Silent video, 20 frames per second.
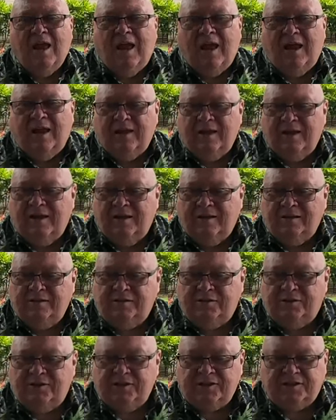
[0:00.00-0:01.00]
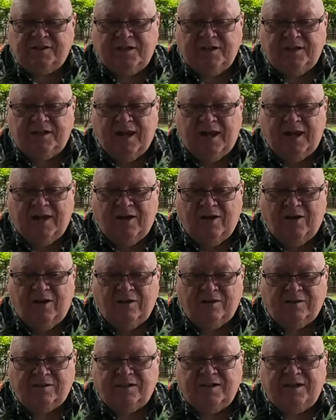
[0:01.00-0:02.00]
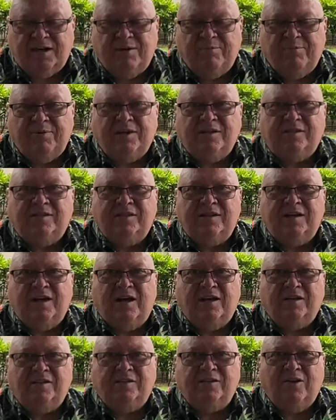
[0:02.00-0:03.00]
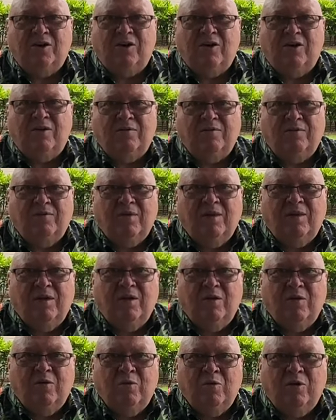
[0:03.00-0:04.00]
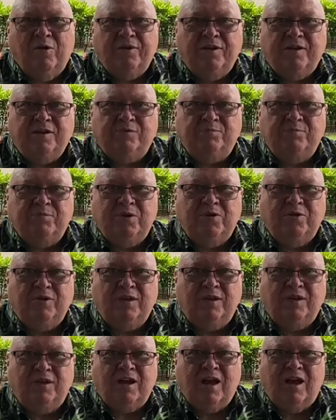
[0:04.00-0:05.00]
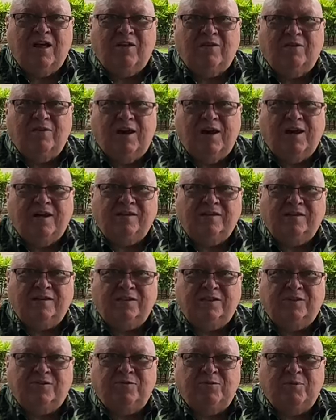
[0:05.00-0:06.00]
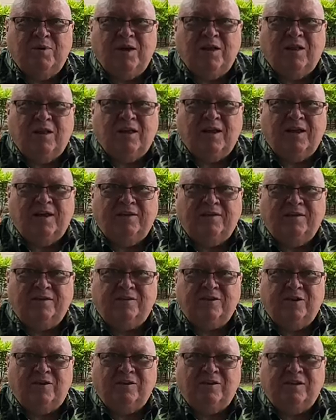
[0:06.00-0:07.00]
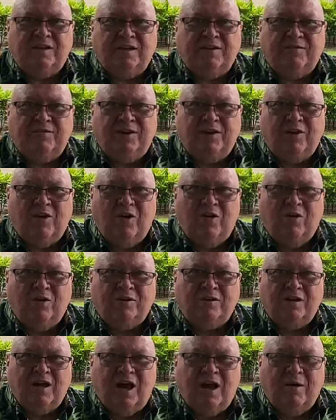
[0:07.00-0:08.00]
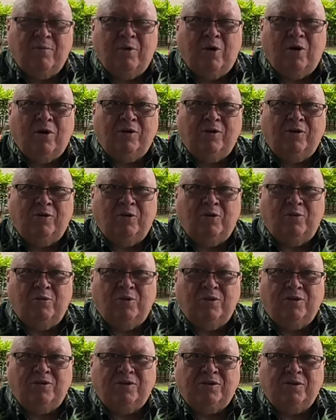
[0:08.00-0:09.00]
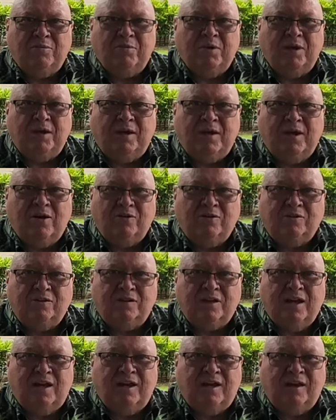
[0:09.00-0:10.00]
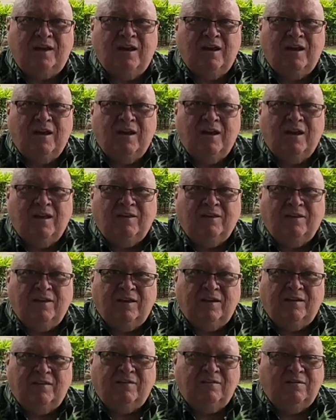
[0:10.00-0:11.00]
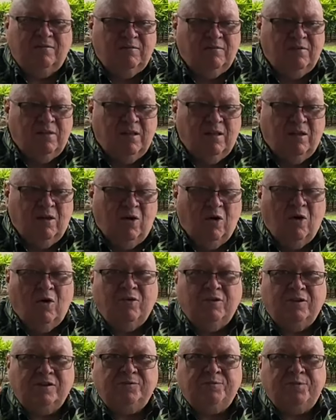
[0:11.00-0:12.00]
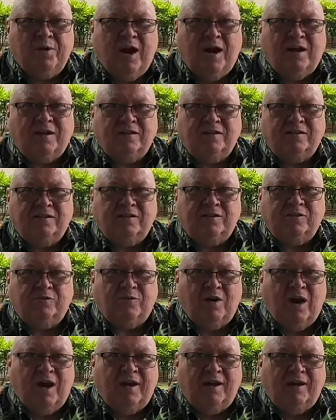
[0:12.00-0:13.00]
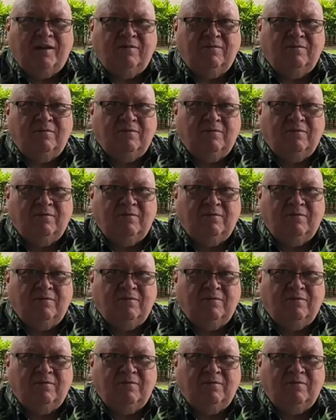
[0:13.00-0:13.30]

And just today on CNBC, I saw one of these million-dollar agents from L.A. that's on TV all the time arguing with somebody else saying that all this practice is right.